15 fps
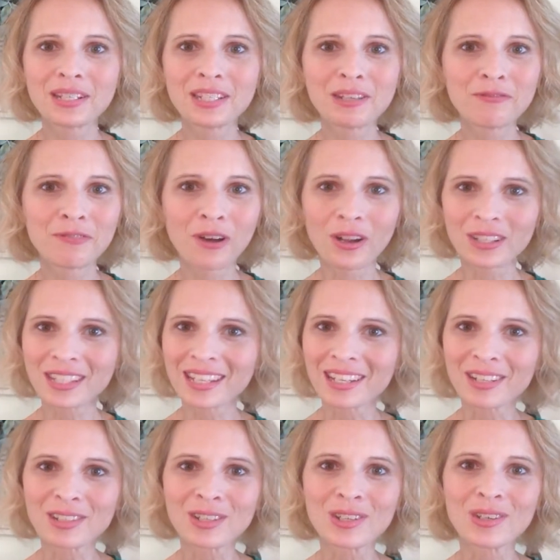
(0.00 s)

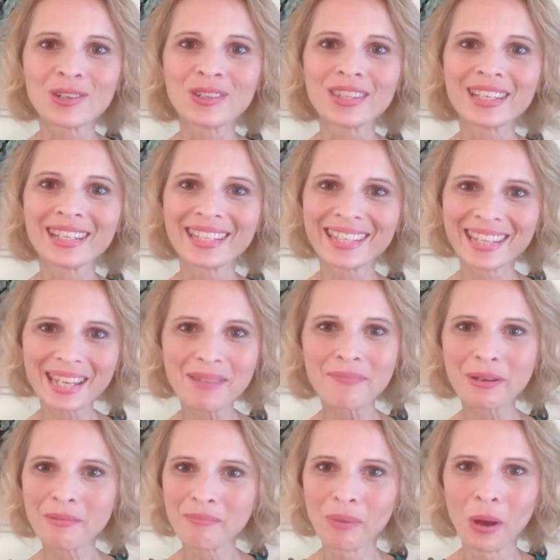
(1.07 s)
defaulting to the
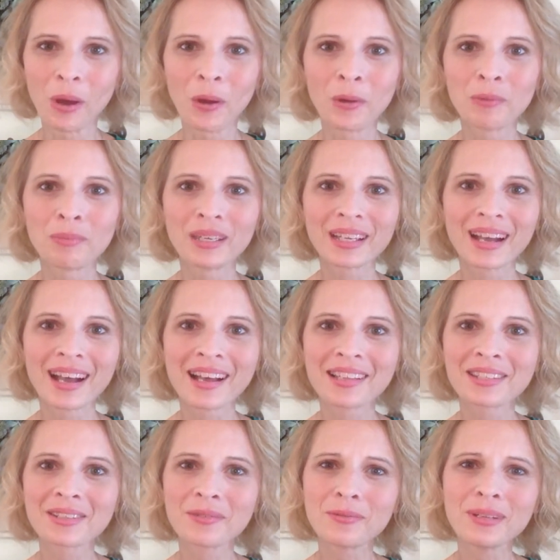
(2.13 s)
keep it mode
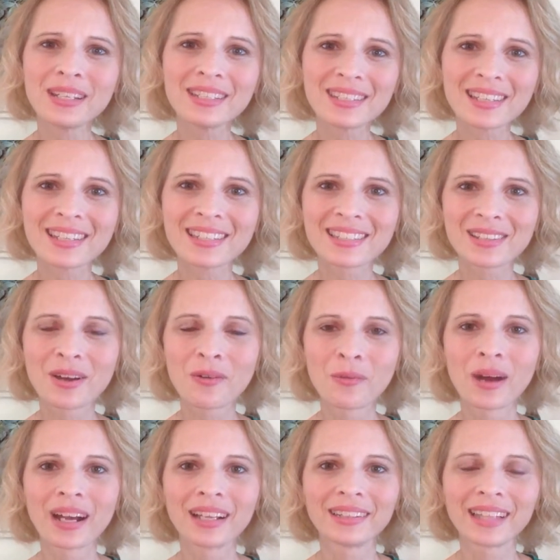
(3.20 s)
because we just don't
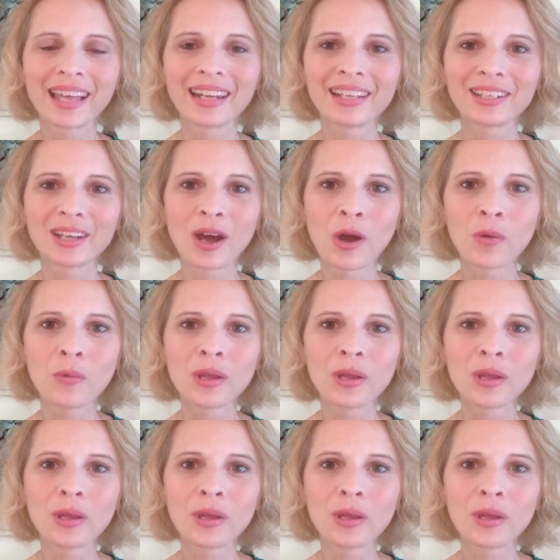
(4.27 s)
want to let it go.